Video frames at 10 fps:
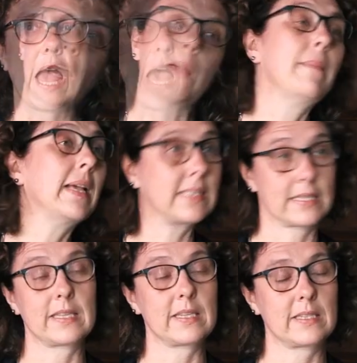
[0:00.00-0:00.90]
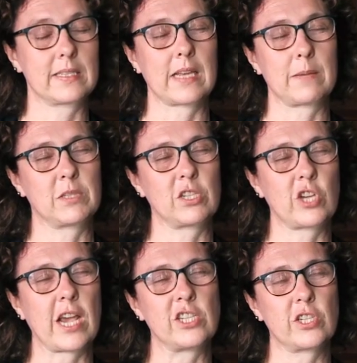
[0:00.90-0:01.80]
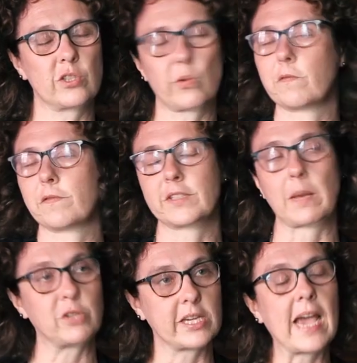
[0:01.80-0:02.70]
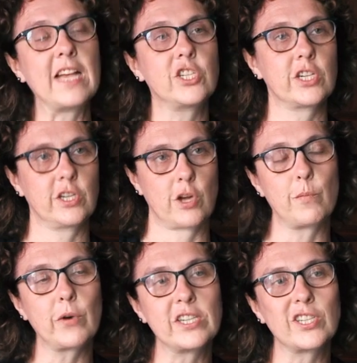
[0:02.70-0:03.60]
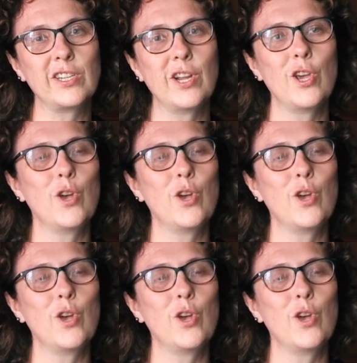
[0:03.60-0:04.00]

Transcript: Amidst this situations of subjugation and oppression,